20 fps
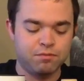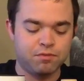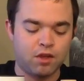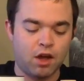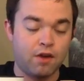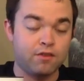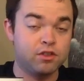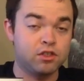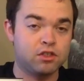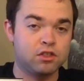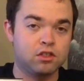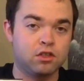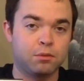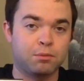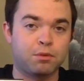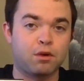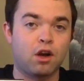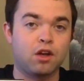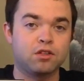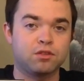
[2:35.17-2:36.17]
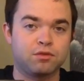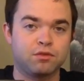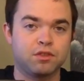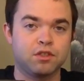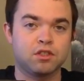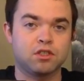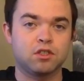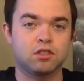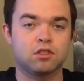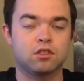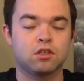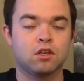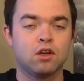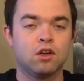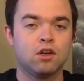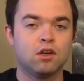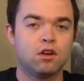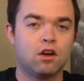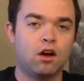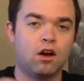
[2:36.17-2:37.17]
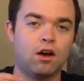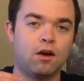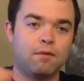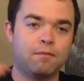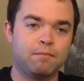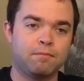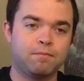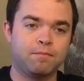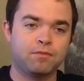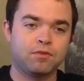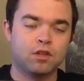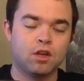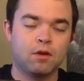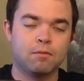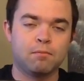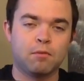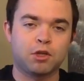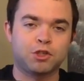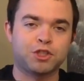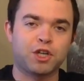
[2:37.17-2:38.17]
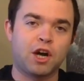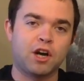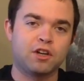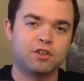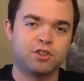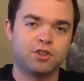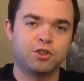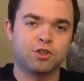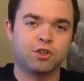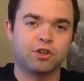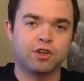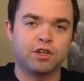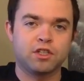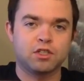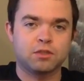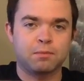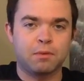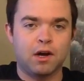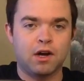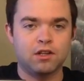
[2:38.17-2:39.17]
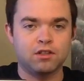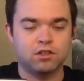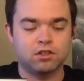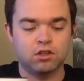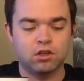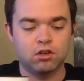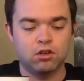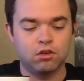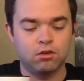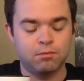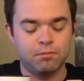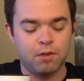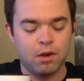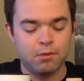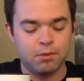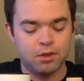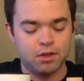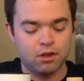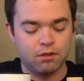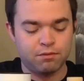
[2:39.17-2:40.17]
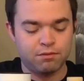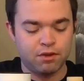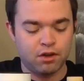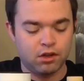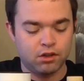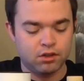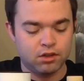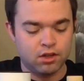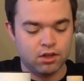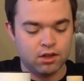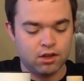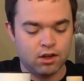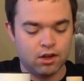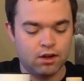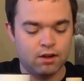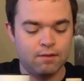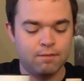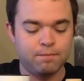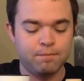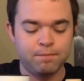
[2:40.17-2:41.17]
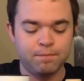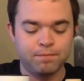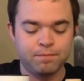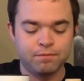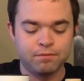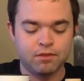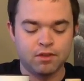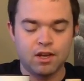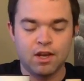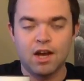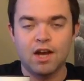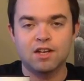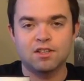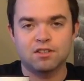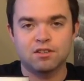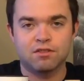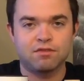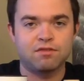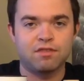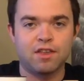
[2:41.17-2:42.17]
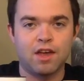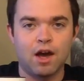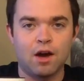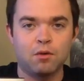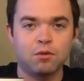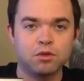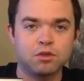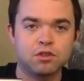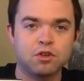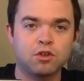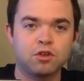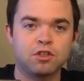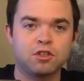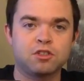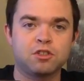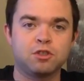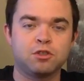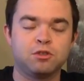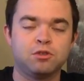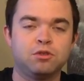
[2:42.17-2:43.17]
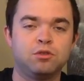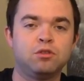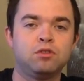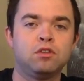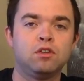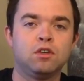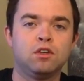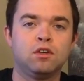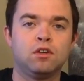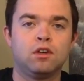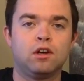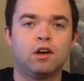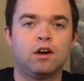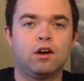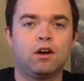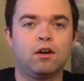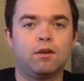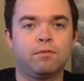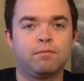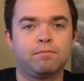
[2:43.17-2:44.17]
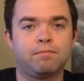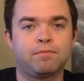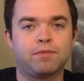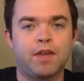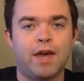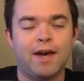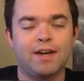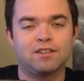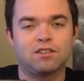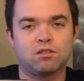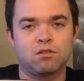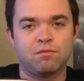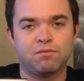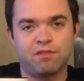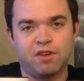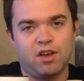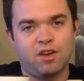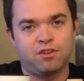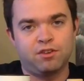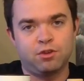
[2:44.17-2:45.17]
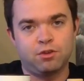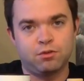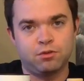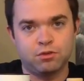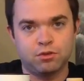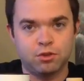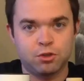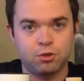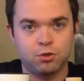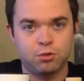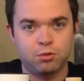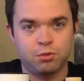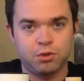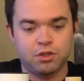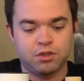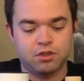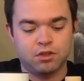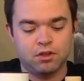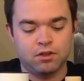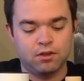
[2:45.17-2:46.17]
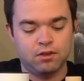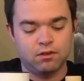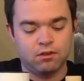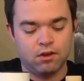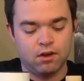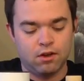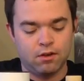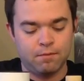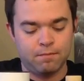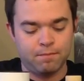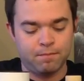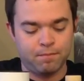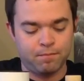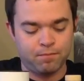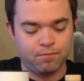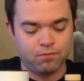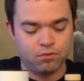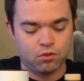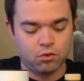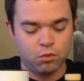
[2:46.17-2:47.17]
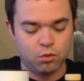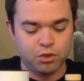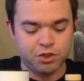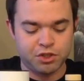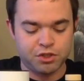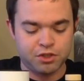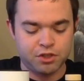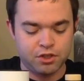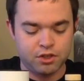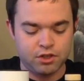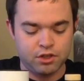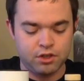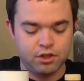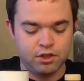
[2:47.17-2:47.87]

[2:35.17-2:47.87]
Obviously the price for this is much higher than the Green Spot, so maybe they felt as if that was going to add some value to the whiskey, which,